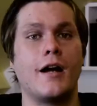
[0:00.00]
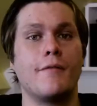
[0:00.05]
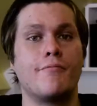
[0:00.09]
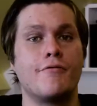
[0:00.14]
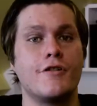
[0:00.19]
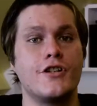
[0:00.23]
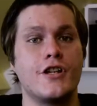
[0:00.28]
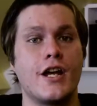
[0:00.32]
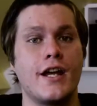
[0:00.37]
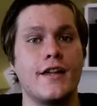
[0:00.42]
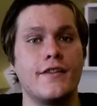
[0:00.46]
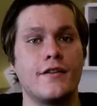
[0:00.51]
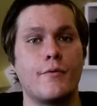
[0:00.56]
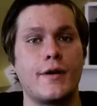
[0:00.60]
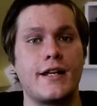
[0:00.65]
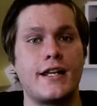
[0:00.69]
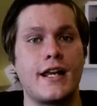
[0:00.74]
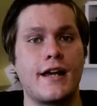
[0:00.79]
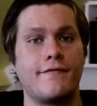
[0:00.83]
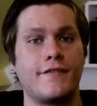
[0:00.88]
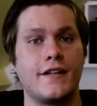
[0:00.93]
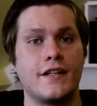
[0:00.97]
appreciate that when
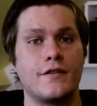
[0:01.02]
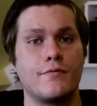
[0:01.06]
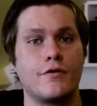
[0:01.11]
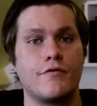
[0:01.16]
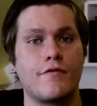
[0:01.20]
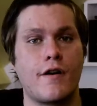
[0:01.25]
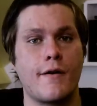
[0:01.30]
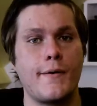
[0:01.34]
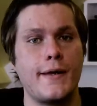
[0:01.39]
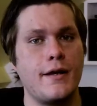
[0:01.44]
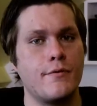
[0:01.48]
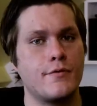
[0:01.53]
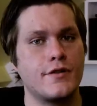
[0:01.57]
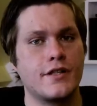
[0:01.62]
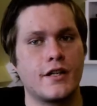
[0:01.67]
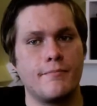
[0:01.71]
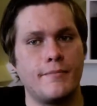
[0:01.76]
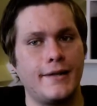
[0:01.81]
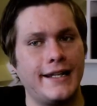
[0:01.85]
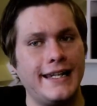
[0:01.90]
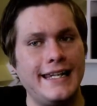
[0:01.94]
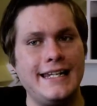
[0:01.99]
Netflix were growing, it was a
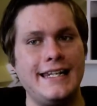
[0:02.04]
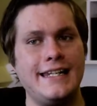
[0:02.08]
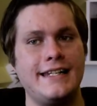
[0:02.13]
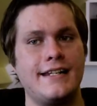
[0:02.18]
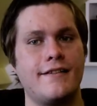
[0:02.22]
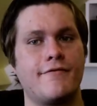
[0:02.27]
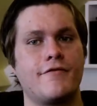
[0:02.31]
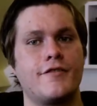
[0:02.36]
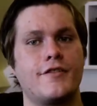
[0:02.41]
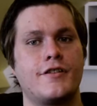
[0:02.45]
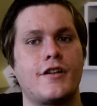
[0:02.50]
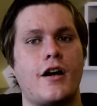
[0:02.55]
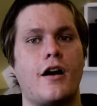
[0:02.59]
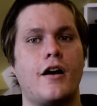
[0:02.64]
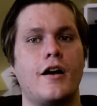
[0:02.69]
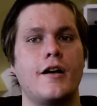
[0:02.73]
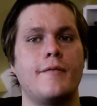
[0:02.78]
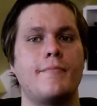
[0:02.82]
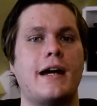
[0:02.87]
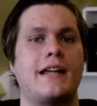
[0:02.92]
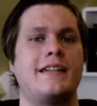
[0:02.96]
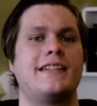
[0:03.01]
completely different
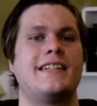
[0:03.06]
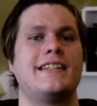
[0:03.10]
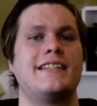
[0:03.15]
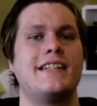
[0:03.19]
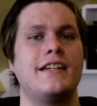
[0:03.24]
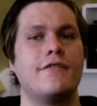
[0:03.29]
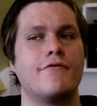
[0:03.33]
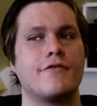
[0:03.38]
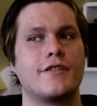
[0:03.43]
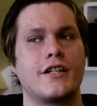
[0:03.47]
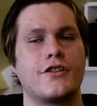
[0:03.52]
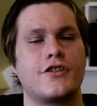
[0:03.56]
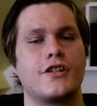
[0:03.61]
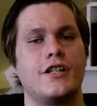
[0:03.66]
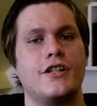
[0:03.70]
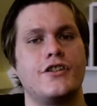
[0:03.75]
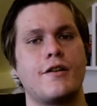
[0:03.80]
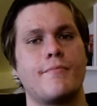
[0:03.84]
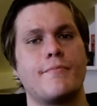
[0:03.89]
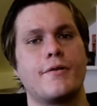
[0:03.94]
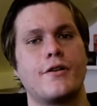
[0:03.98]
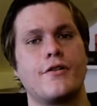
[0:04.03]
time, and Disney are essentially
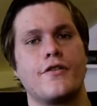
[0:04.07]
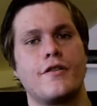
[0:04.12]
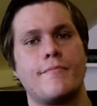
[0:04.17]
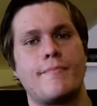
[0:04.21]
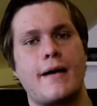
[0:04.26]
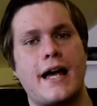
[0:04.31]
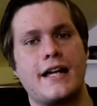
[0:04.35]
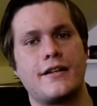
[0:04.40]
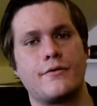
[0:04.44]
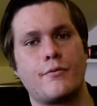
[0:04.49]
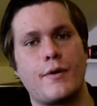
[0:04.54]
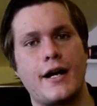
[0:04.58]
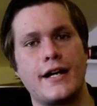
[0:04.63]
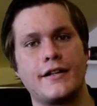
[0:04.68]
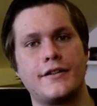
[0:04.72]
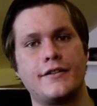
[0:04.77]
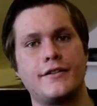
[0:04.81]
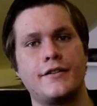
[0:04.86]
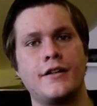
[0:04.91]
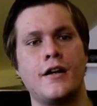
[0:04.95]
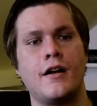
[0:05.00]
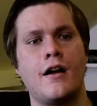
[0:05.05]
jumping on the
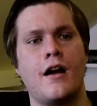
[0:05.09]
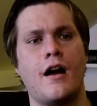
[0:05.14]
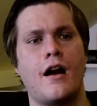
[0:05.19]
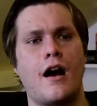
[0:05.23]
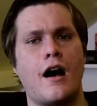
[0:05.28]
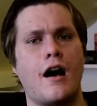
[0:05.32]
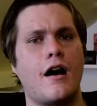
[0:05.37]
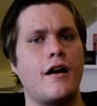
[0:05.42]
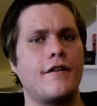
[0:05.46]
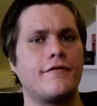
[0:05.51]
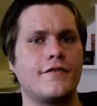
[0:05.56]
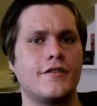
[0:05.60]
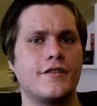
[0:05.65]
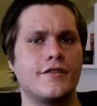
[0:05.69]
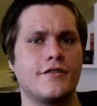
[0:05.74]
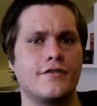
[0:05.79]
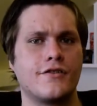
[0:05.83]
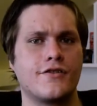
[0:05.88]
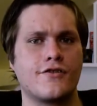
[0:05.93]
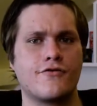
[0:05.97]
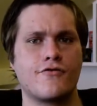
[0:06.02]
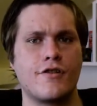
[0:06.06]
bandwagon after
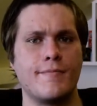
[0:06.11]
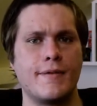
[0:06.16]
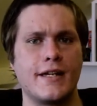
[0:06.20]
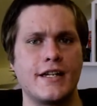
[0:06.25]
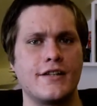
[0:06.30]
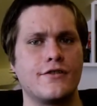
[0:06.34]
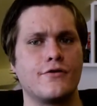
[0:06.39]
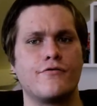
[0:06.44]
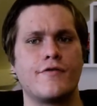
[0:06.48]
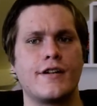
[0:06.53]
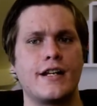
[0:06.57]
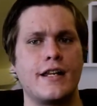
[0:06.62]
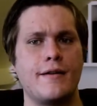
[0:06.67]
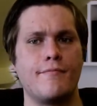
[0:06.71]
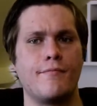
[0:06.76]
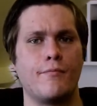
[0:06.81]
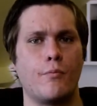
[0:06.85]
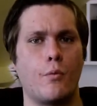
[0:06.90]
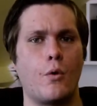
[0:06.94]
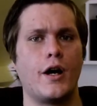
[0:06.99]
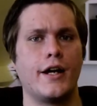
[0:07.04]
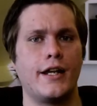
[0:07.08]
streaming is already
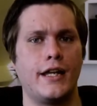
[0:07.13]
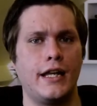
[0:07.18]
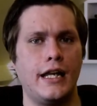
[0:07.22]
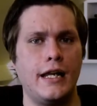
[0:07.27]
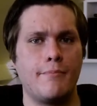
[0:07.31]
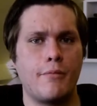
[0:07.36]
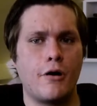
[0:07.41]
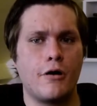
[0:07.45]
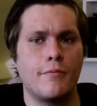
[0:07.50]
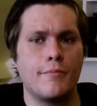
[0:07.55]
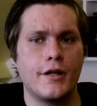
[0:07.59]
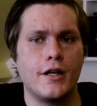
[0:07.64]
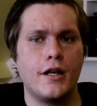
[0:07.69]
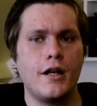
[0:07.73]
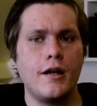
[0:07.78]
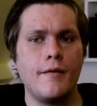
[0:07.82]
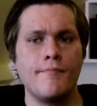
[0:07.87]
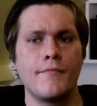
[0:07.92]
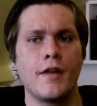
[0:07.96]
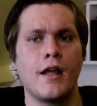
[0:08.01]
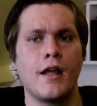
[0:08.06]
widely popular.